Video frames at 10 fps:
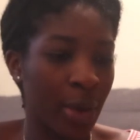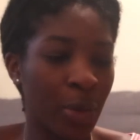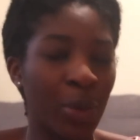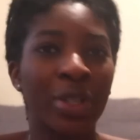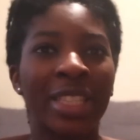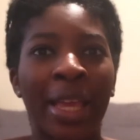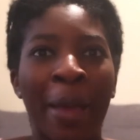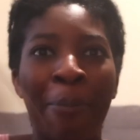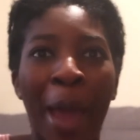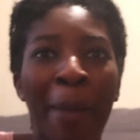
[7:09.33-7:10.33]
Or always
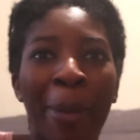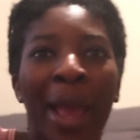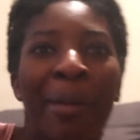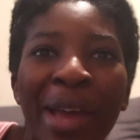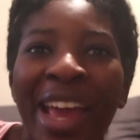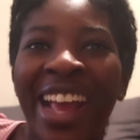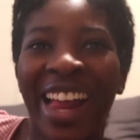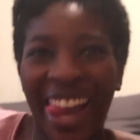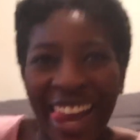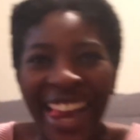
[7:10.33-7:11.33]
like bang, bang,
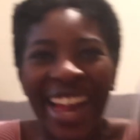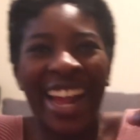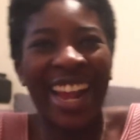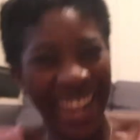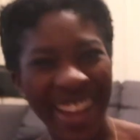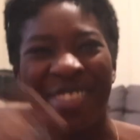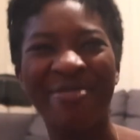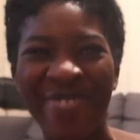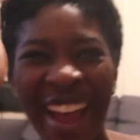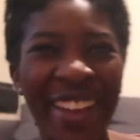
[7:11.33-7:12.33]
bang, eh,
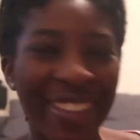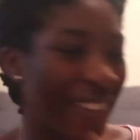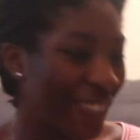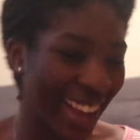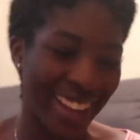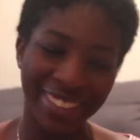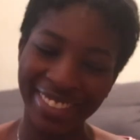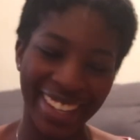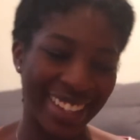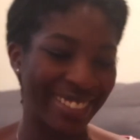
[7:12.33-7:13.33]
bang, bang, bang.
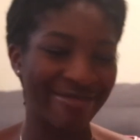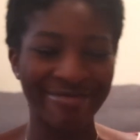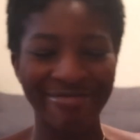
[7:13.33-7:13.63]
Oh yeah.